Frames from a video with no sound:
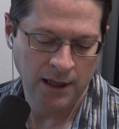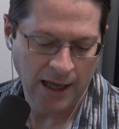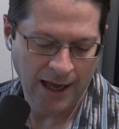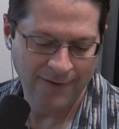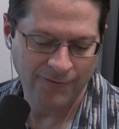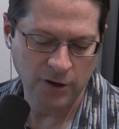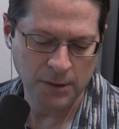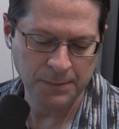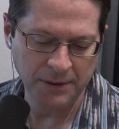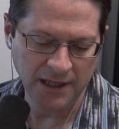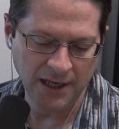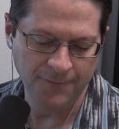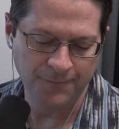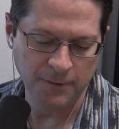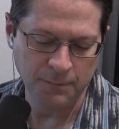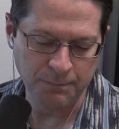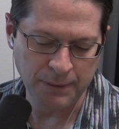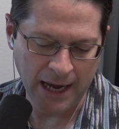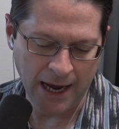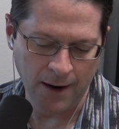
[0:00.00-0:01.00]
Every belief
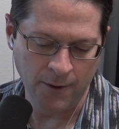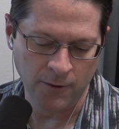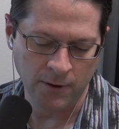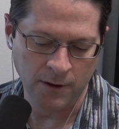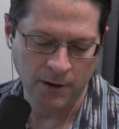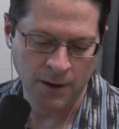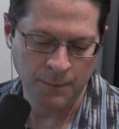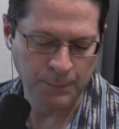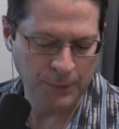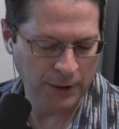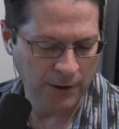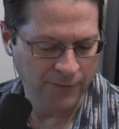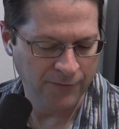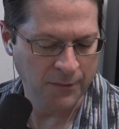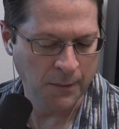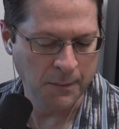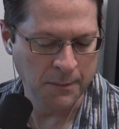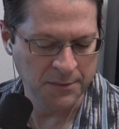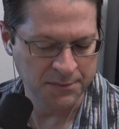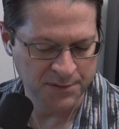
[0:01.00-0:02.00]
in power apart
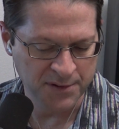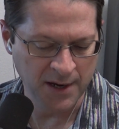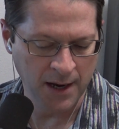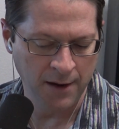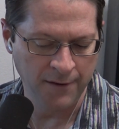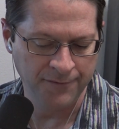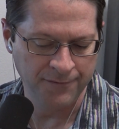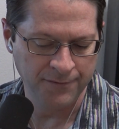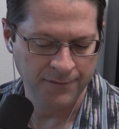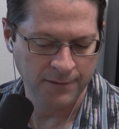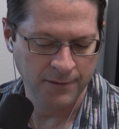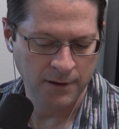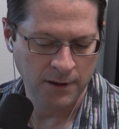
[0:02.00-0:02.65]
from himself,